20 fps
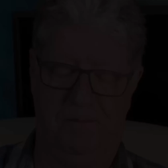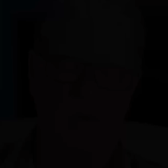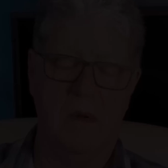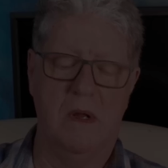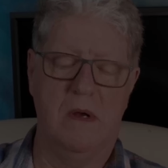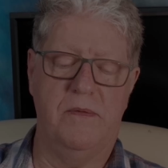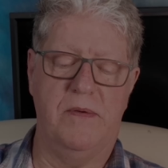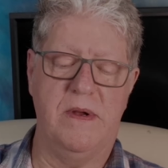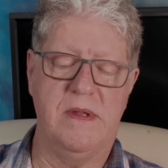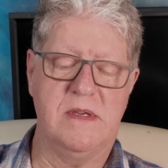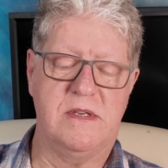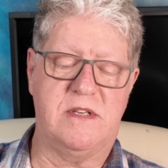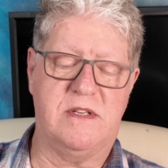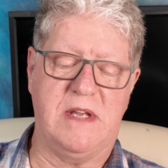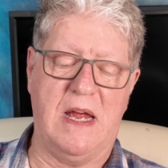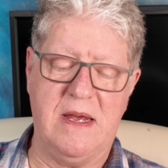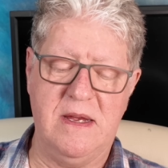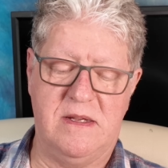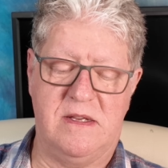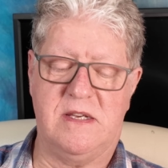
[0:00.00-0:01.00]
Well, over in the
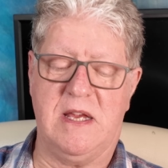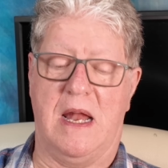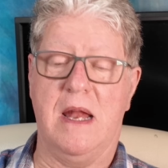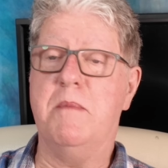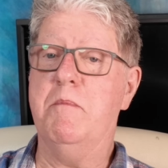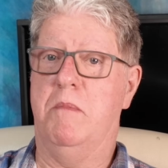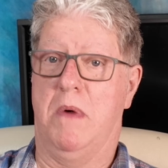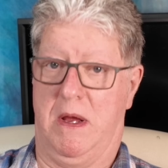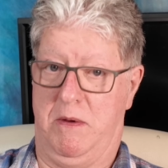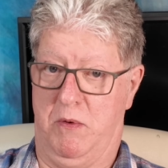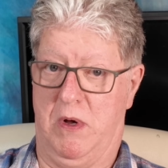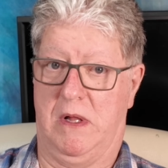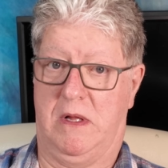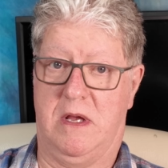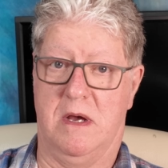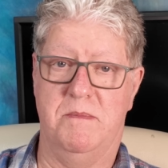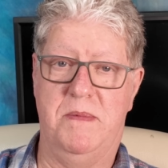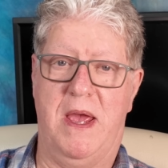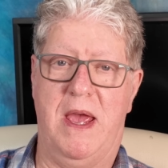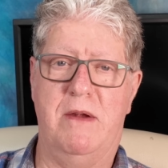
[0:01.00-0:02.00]
States, and it might well
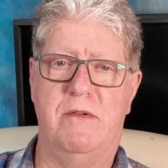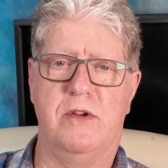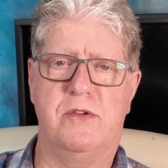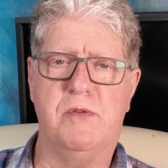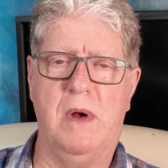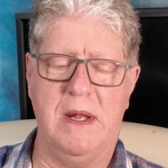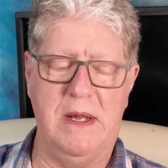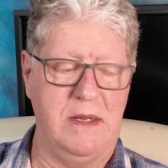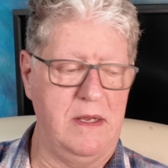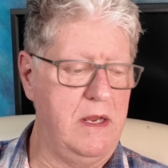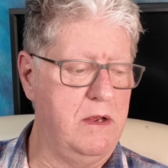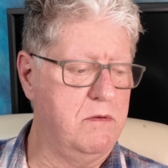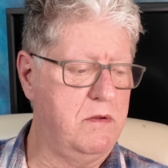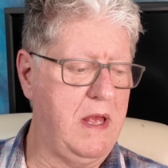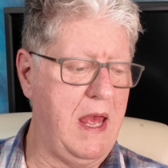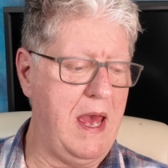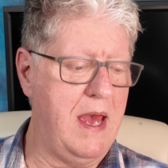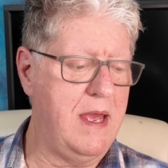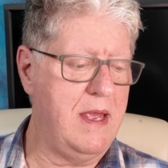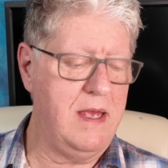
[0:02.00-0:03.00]
come here as well in the
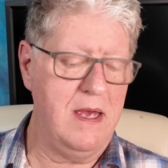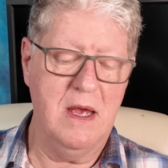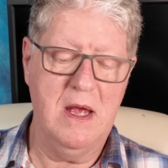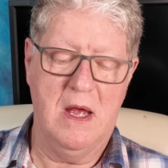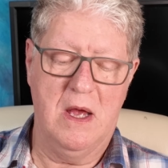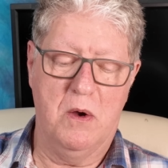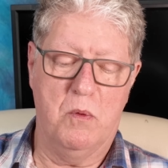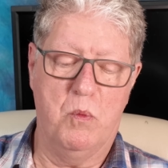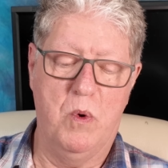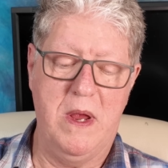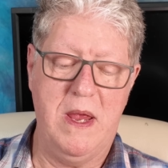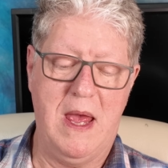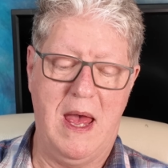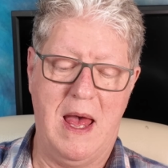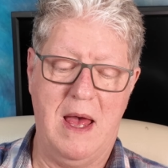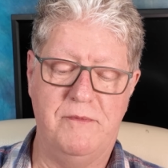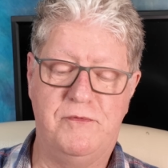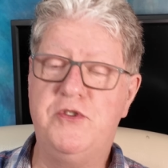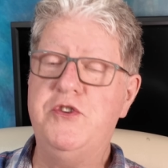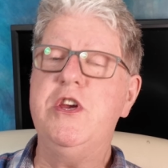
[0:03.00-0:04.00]
UK, we
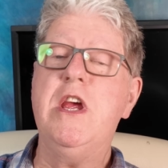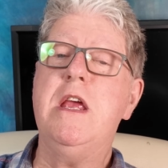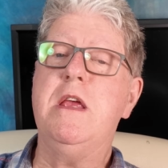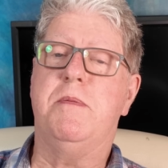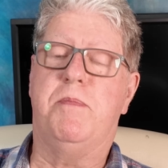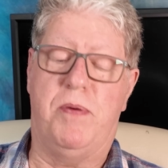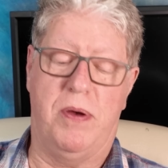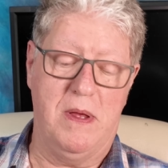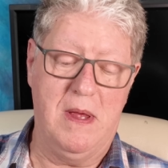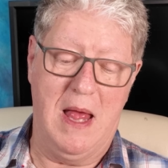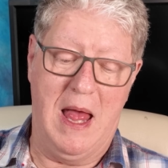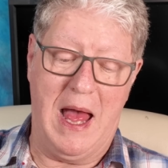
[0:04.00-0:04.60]
have Jeep,